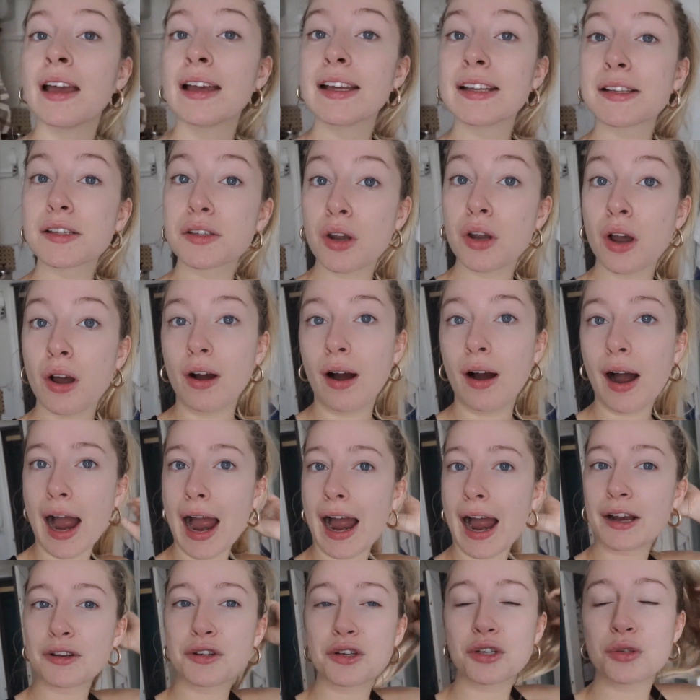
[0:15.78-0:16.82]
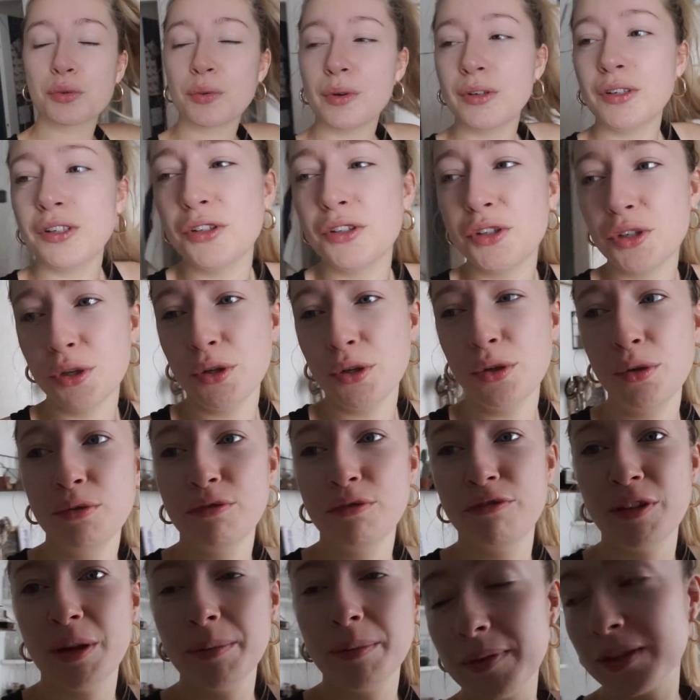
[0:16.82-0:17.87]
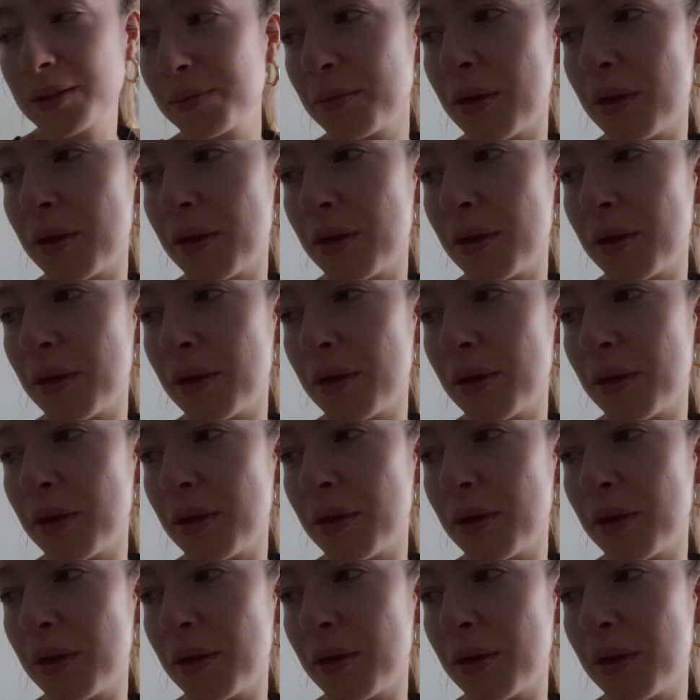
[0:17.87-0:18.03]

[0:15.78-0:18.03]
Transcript: so I just wanted to film this